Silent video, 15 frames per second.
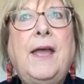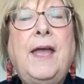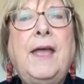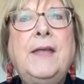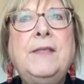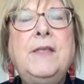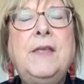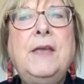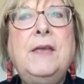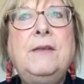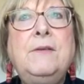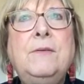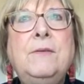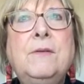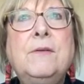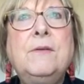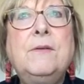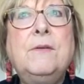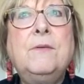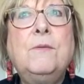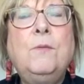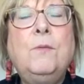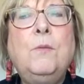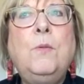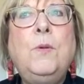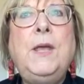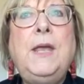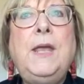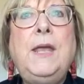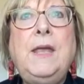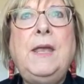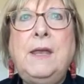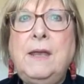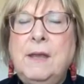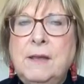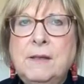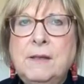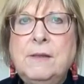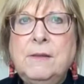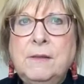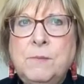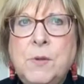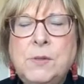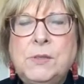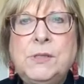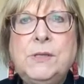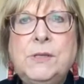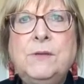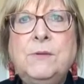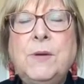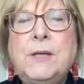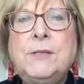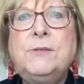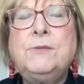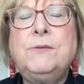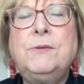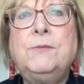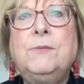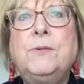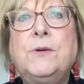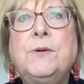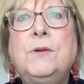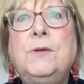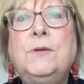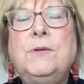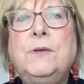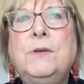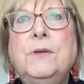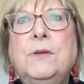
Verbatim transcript: And then we, mostly in the Western world,